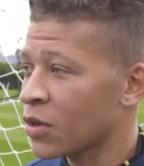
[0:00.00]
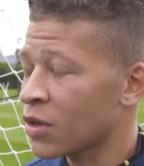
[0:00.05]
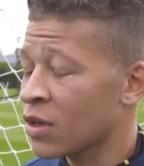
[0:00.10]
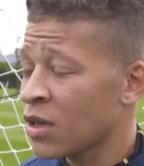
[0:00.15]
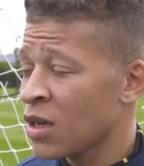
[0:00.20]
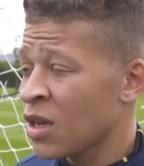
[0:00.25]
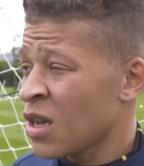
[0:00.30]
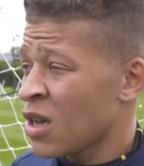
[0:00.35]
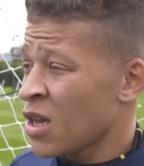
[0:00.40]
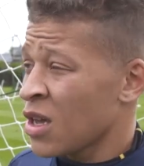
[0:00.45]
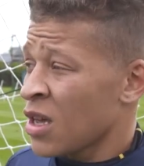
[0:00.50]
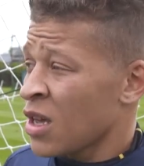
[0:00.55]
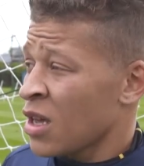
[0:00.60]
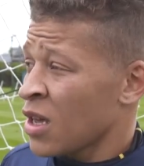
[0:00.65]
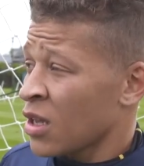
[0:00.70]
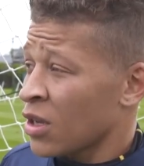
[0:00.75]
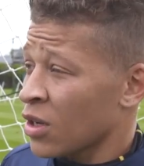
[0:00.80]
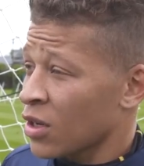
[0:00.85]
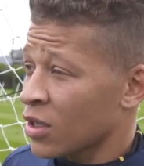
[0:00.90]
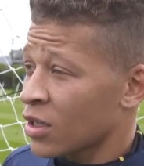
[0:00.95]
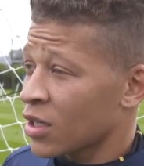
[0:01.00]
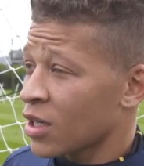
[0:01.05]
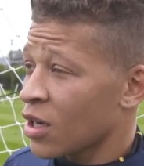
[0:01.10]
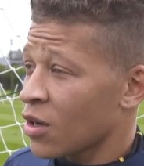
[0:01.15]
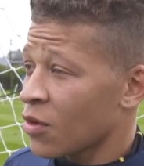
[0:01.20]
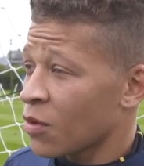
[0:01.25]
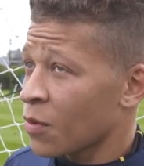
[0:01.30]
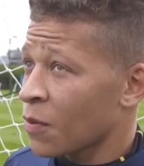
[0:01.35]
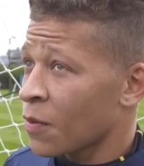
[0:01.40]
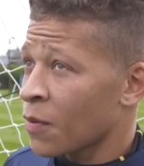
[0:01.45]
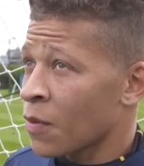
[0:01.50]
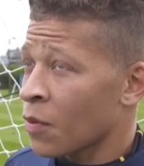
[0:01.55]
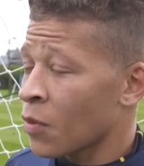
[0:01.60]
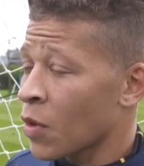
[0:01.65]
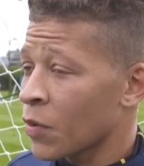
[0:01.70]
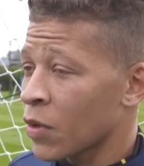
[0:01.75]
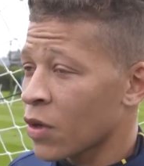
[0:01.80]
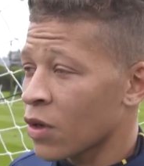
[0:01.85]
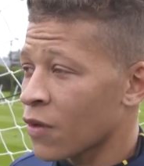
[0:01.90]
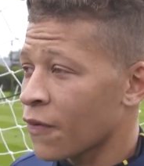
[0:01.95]
and you could tell
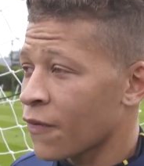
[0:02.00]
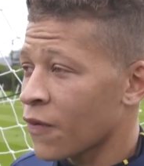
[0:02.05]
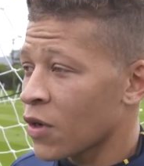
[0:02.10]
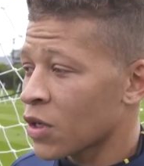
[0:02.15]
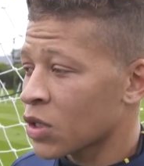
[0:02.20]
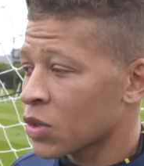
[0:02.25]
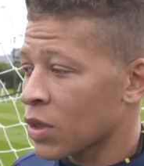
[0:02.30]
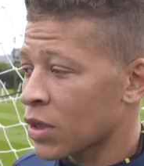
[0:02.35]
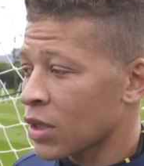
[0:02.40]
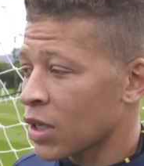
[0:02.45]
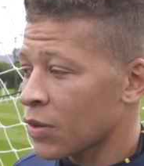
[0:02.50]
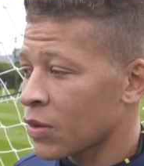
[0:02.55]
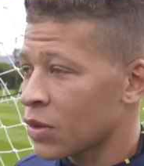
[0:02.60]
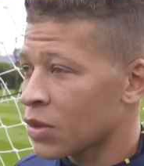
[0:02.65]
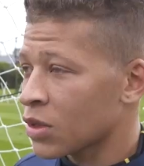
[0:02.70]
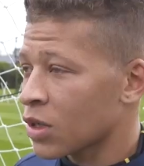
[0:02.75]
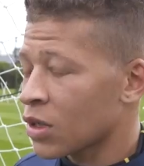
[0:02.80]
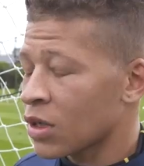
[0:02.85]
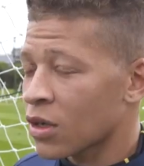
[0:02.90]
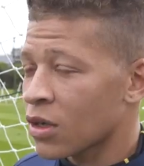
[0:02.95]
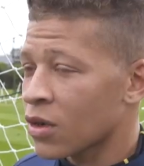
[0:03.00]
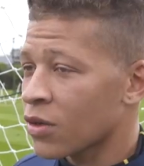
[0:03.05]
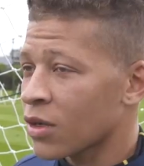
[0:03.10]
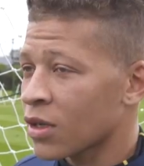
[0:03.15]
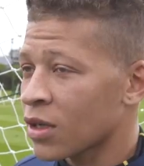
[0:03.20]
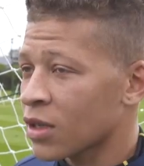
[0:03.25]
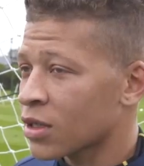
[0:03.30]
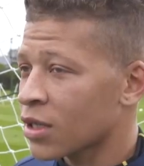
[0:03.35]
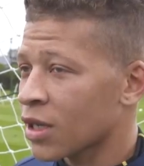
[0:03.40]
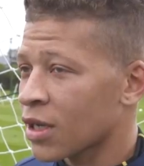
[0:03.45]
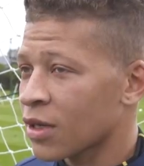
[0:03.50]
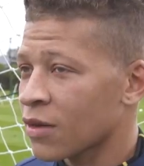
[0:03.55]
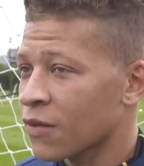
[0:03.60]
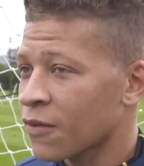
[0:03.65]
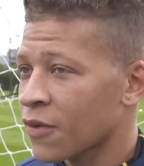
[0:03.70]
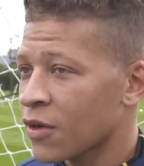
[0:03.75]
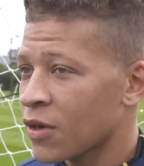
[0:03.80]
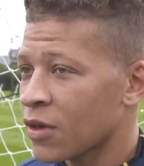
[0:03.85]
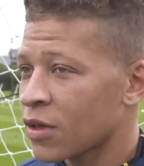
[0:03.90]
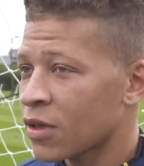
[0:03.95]
when we got the first one that we was going to go get the second and
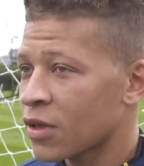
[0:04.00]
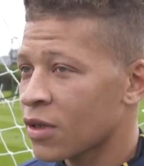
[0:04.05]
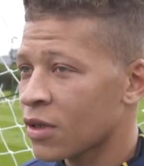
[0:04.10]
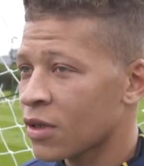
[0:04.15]
third.